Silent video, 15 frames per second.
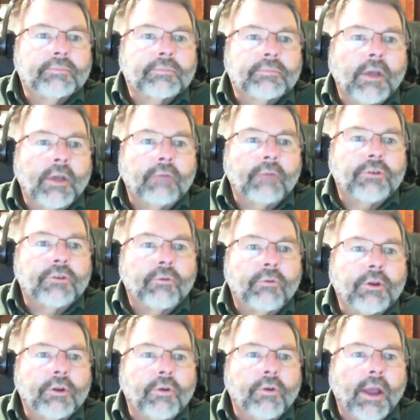I have
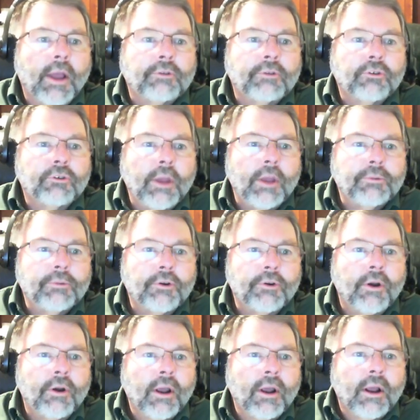several different kinds of shapes
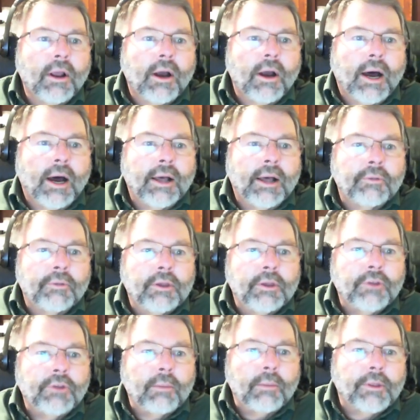here. The
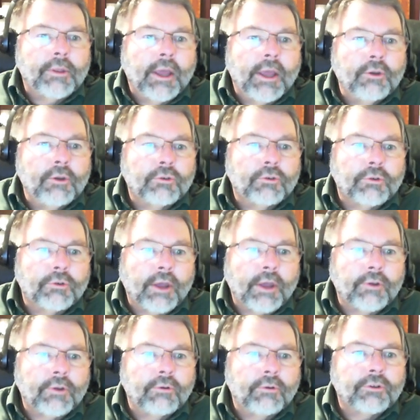example that I used was
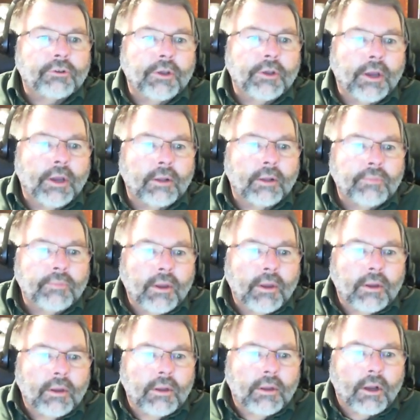actually a
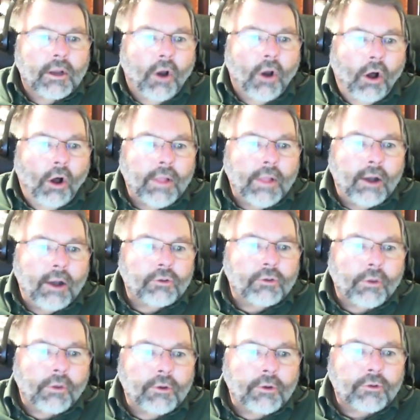call out,
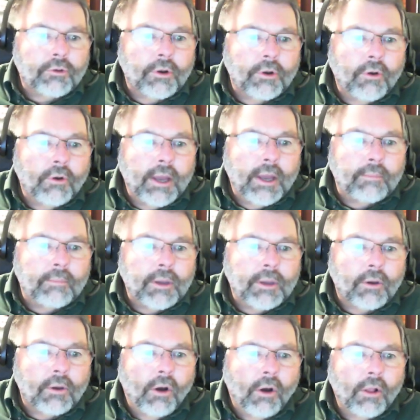so I'm just going to go ahead and
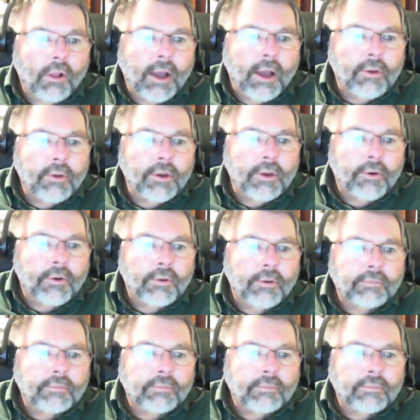pick a call out here.